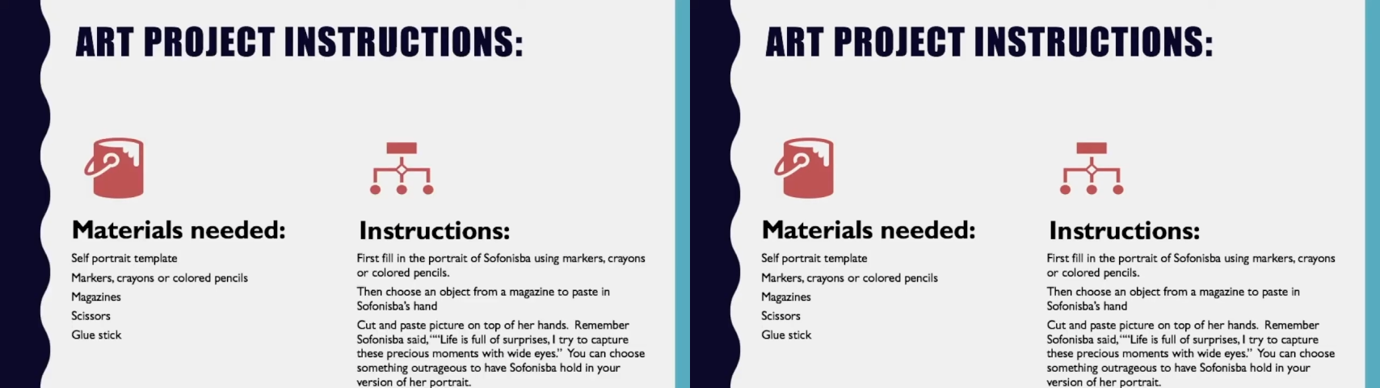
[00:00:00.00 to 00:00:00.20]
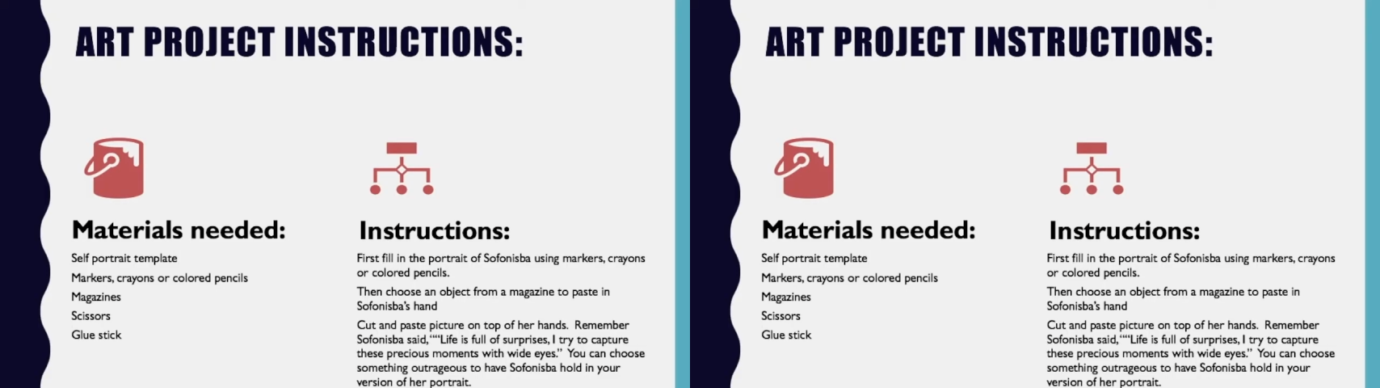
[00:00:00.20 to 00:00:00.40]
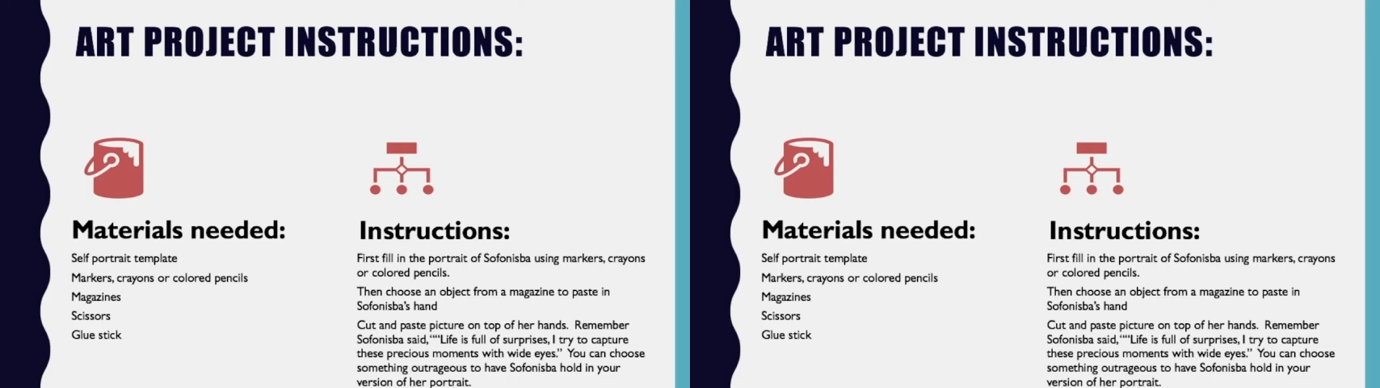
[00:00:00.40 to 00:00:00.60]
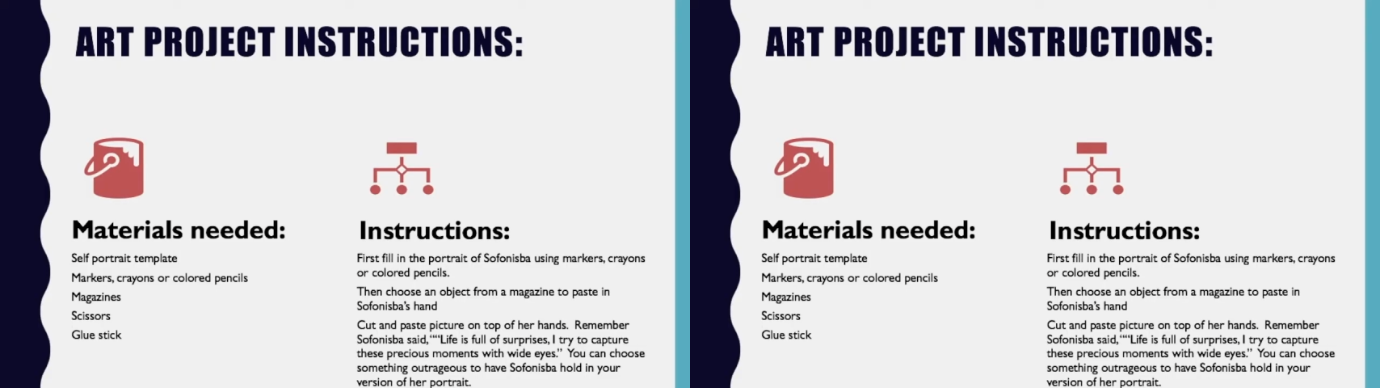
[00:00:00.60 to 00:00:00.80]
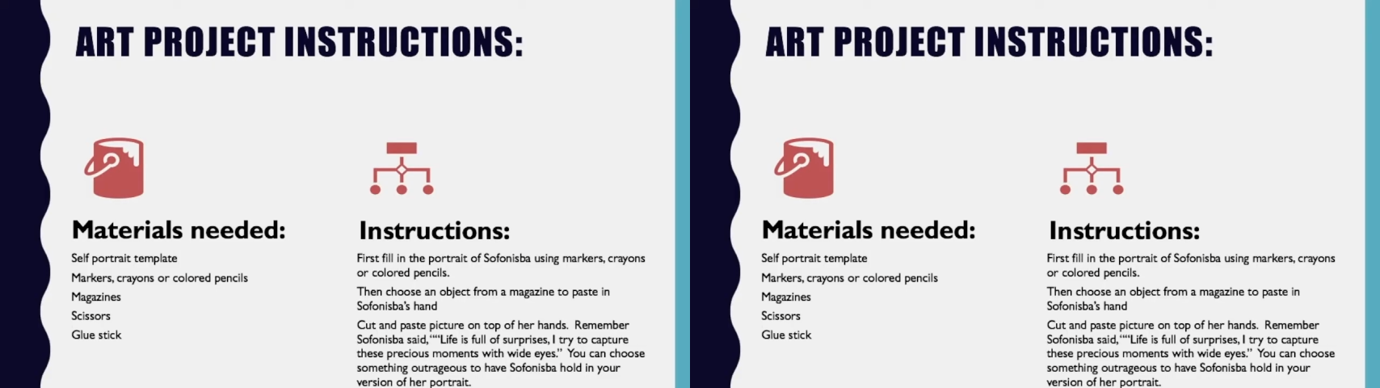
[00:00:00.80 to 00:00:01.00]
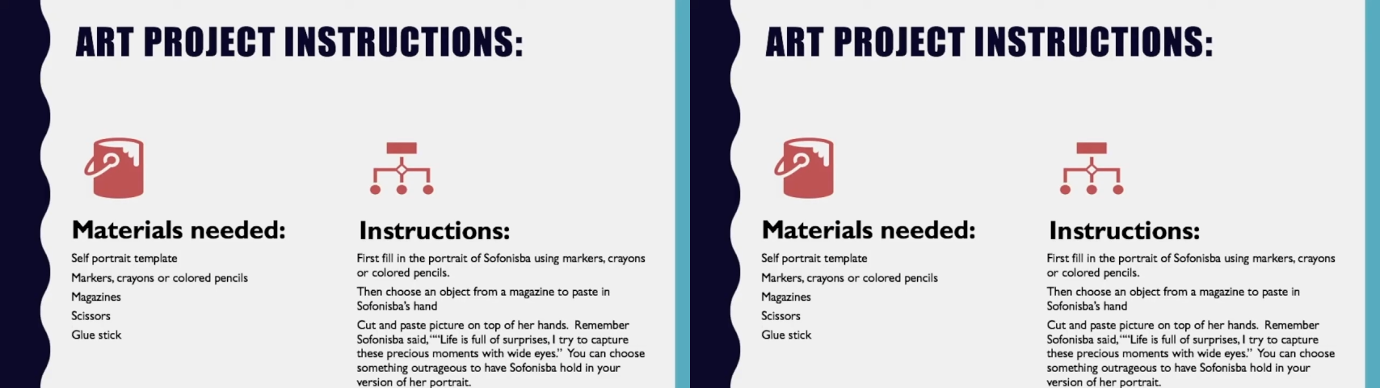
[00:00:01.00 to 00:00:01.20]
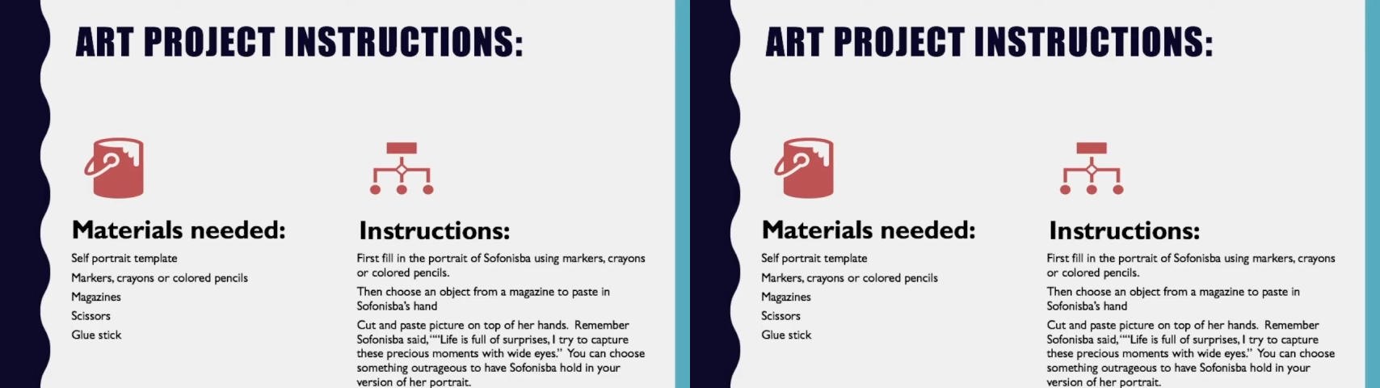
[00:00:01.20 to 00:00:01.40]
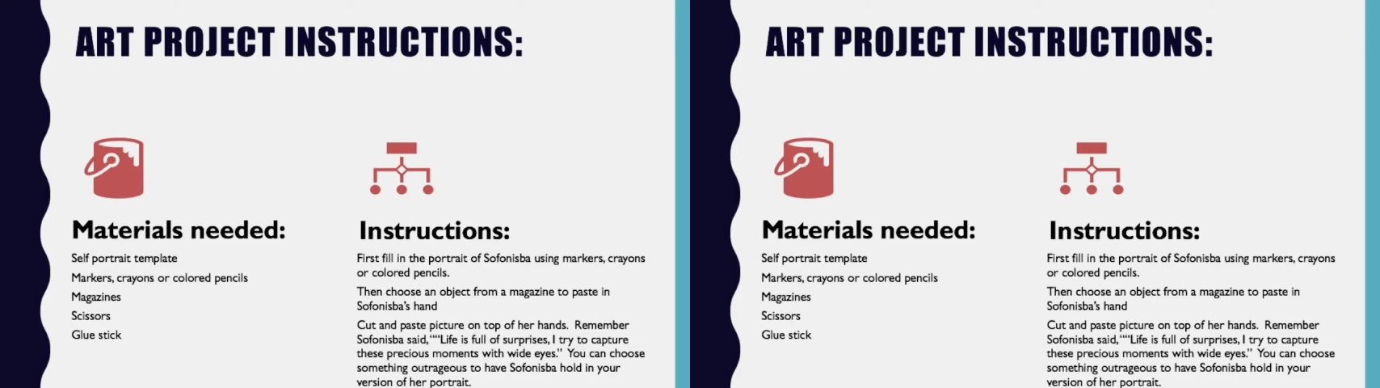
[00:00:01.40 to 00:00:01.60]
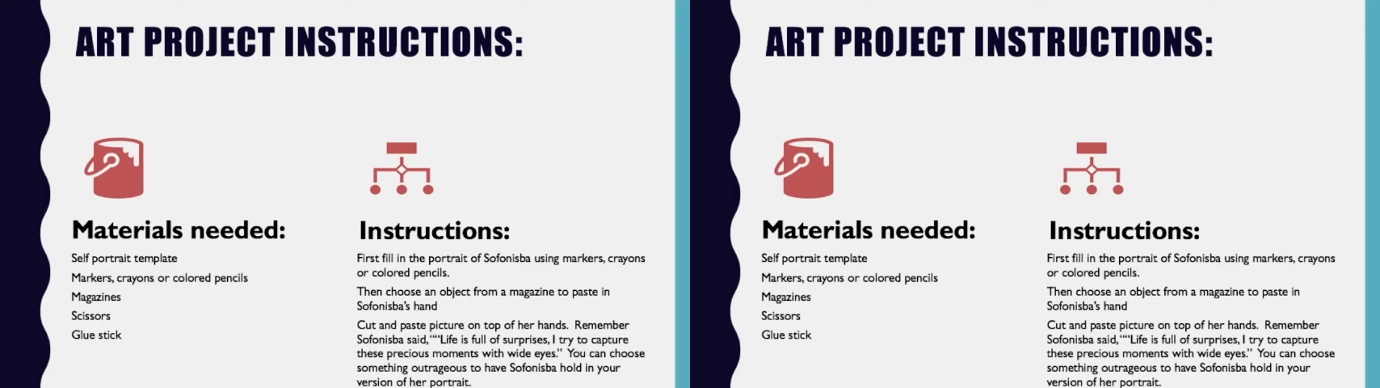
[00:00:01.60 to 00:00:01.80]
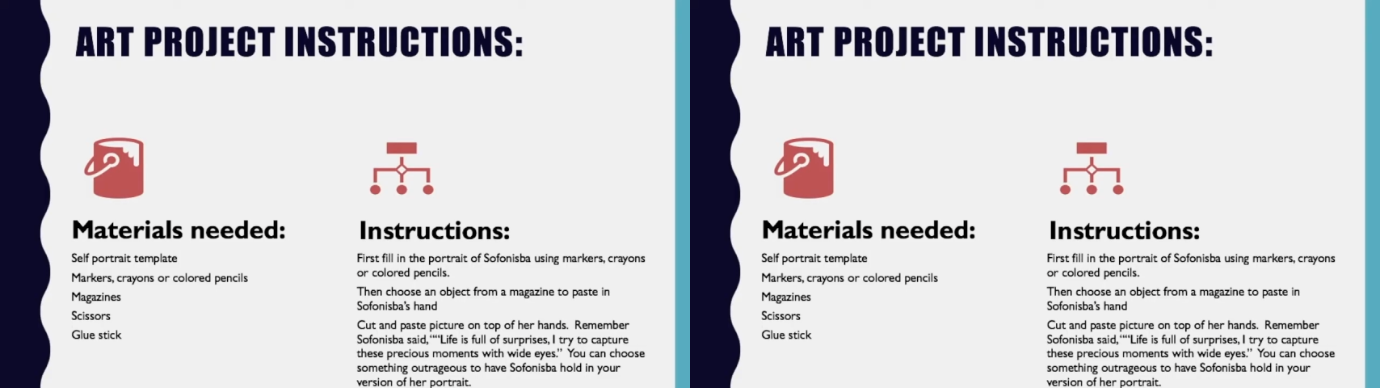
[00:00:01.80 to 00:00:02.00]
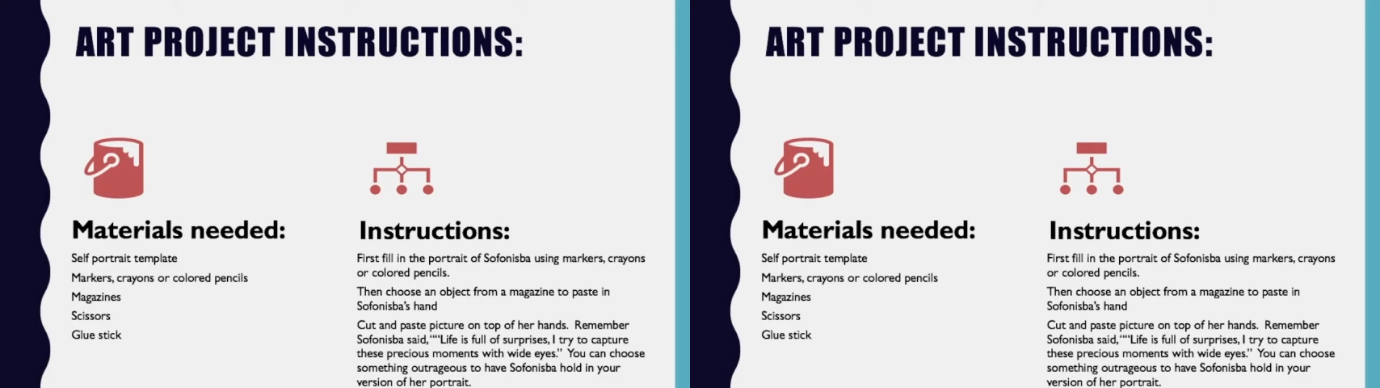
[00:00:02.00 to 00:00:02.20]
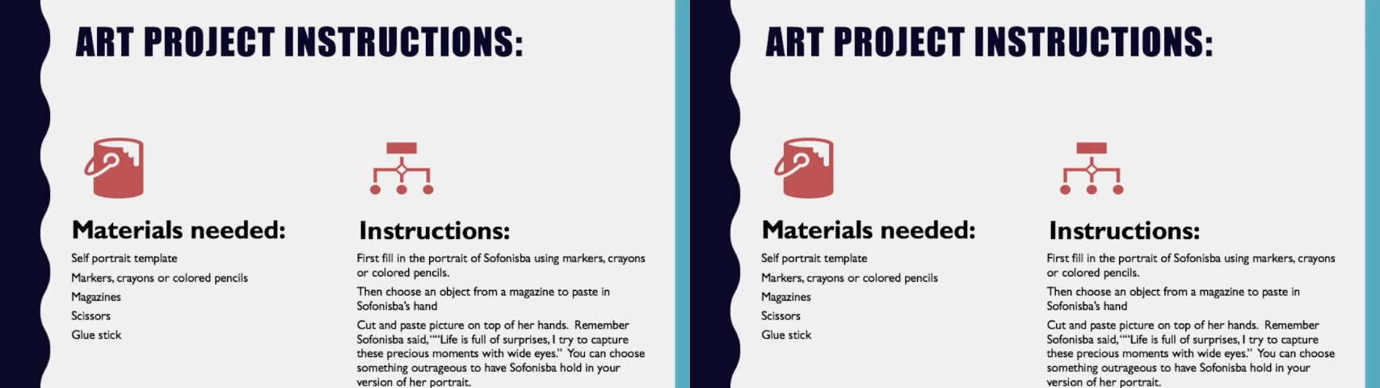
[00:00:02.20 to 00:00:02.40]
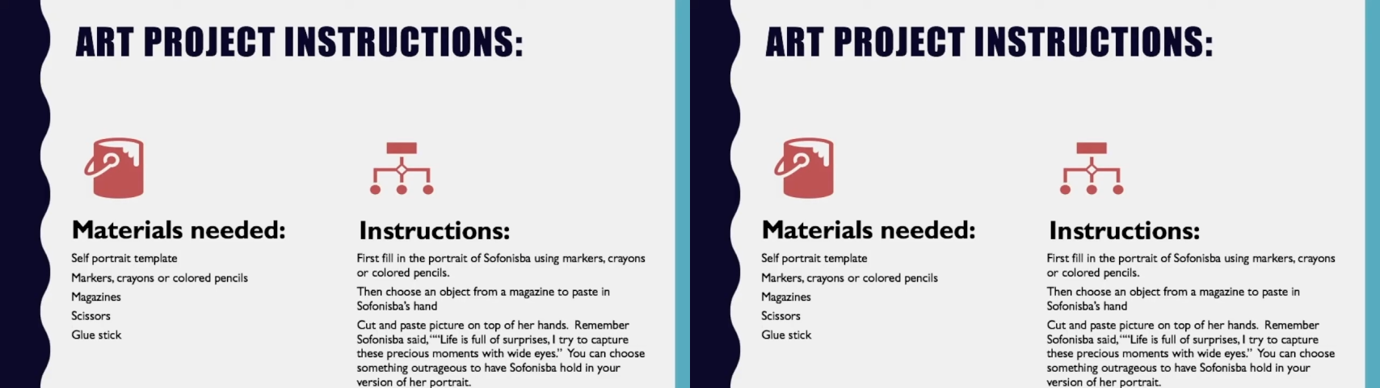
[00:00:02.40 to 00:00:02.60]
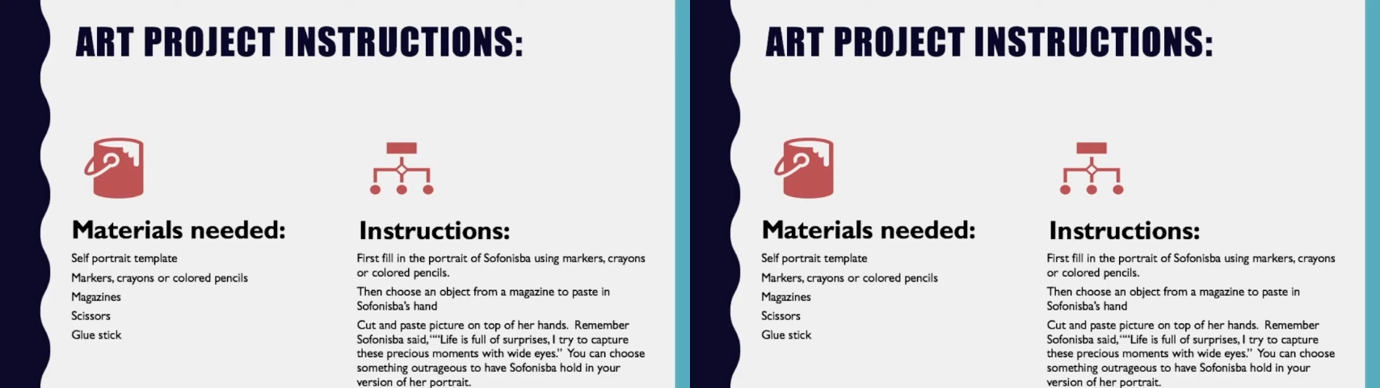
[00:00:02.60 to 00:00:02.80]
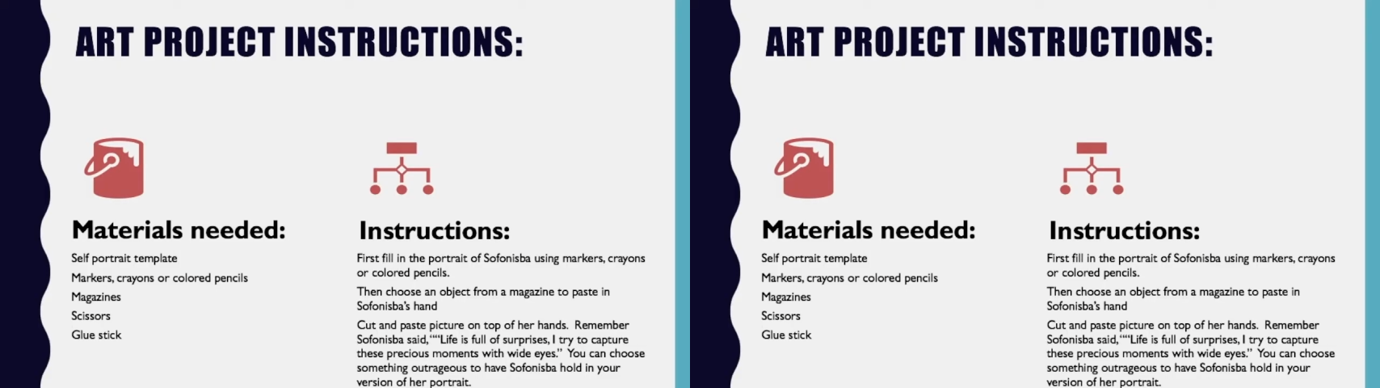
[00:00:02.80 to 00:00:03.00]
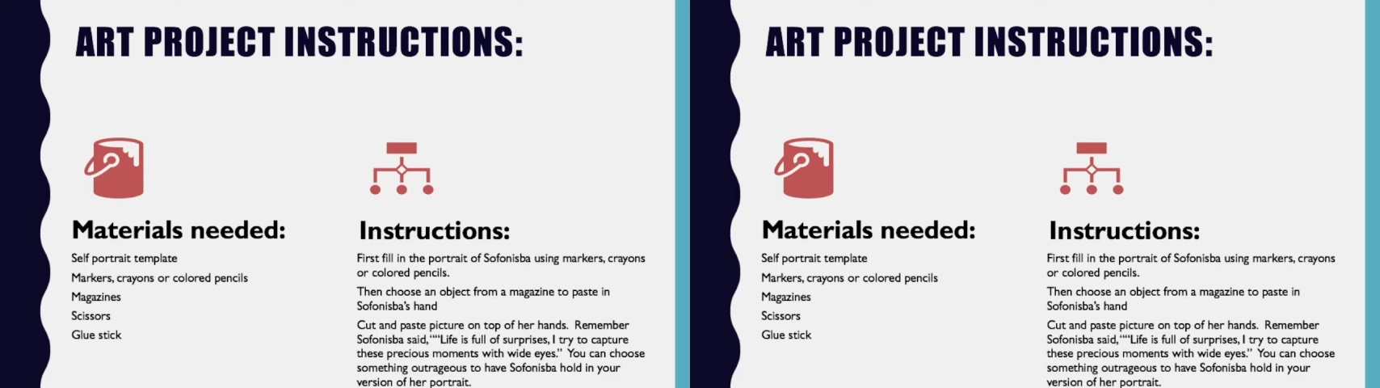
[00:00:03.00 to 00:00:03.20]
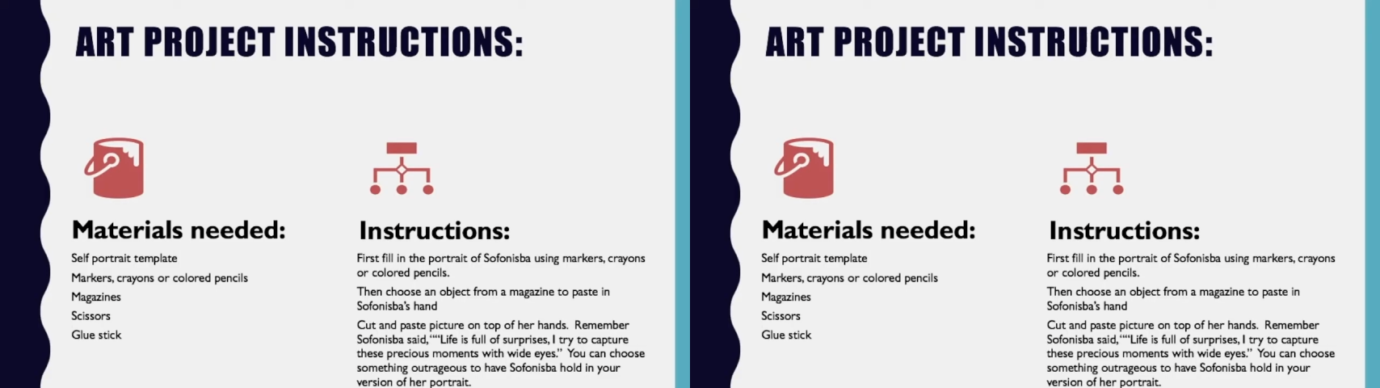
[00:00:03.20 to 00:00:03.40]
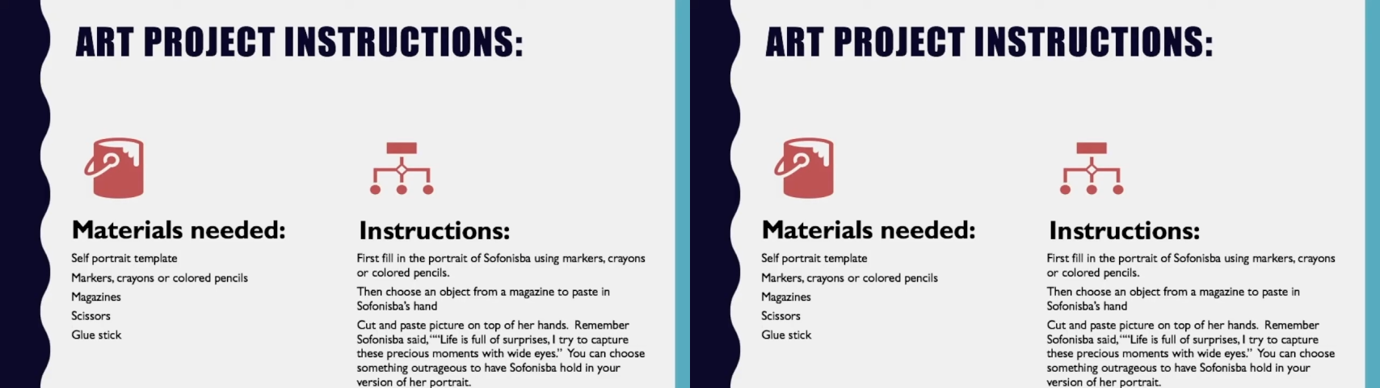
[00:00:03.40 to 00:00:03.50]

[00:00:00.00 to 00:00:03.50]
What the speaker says: [unreadable: no face in view]